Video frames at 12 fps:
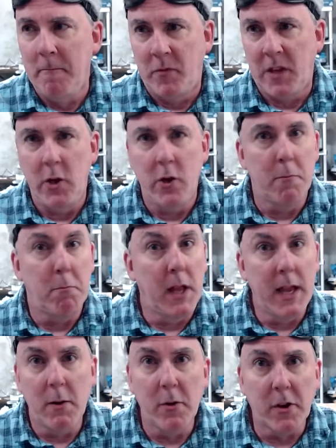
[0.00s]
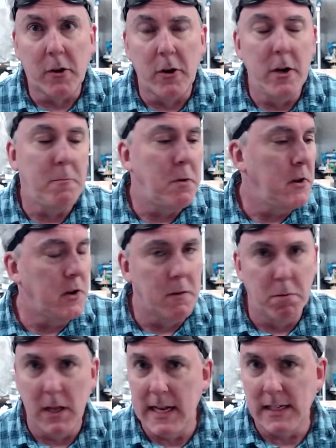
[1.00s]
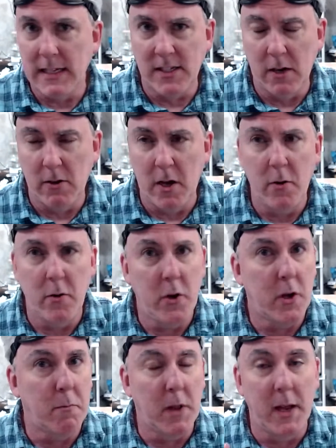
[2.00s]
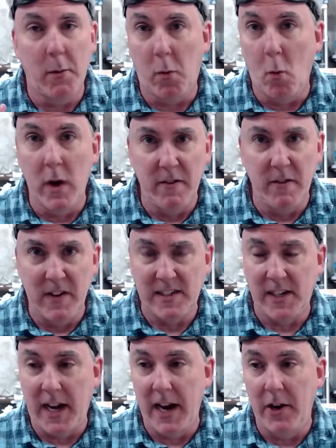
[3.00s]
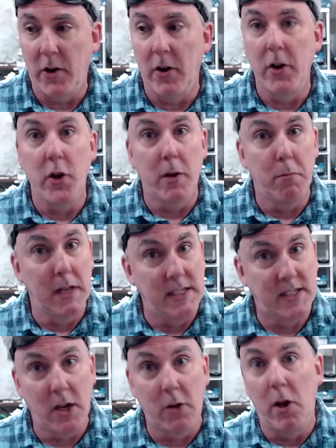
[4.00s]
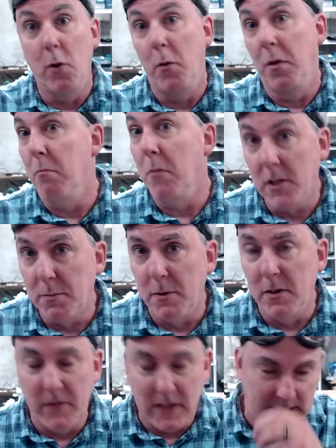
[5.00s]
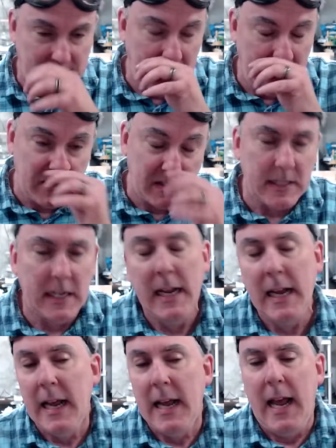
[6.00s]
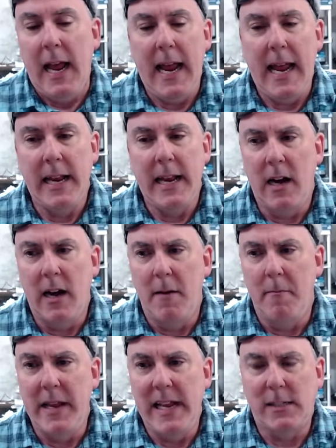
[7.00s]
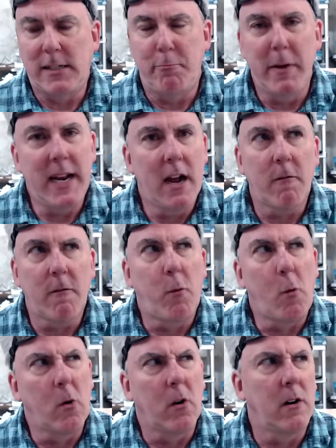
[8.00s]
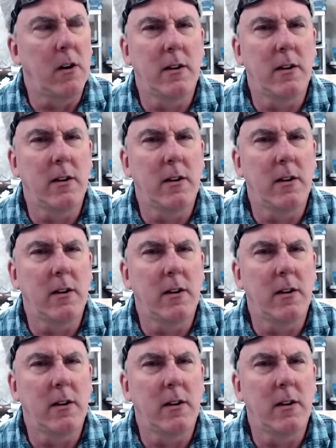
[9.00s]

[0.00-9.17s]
You can play it with a group, you can play it solo, you can play it with one investigator, you can play solo with multiple investigators, and it's been out for